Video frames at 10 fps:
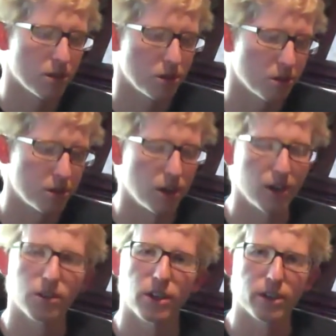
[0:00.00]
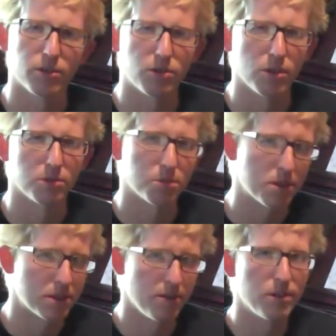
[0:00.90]
So Sonata-Allegro form
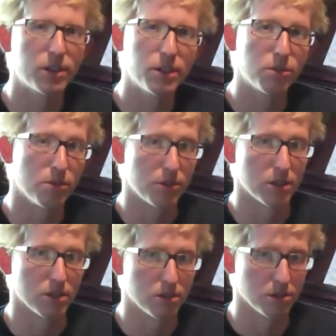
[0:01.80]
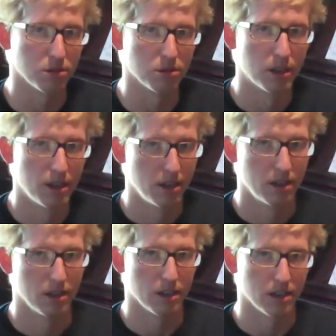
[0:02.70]
specifically refers to
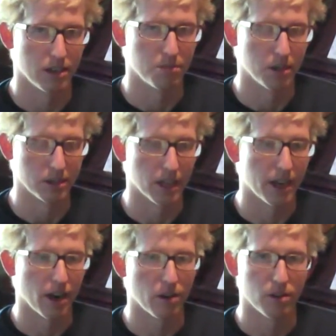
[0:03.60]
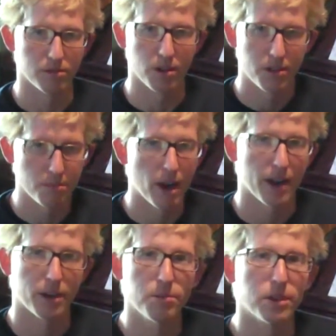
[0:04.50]
a layout of the
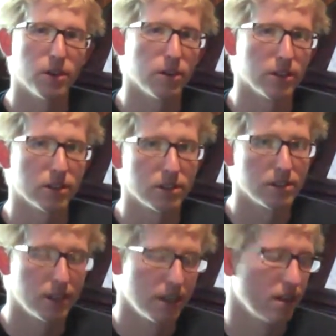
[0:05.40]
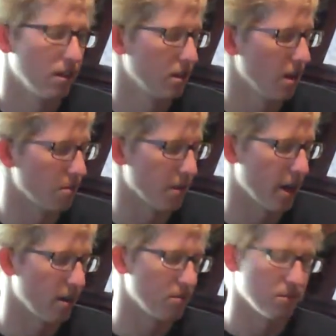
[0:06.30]
thematic material. And we
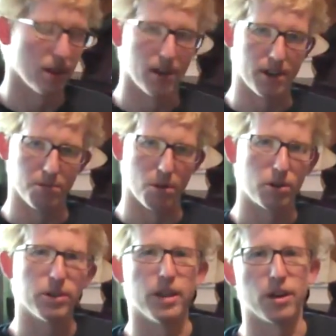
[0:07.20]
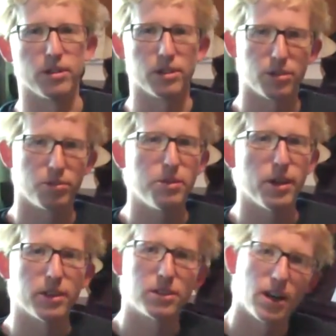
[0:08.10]
have it broken down into three
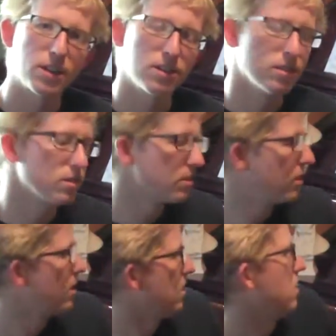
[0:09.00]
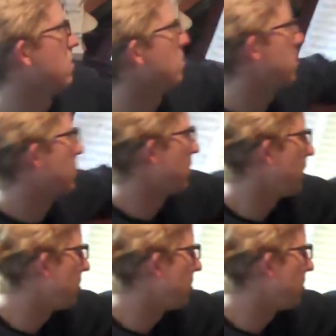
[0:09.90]
main sections, which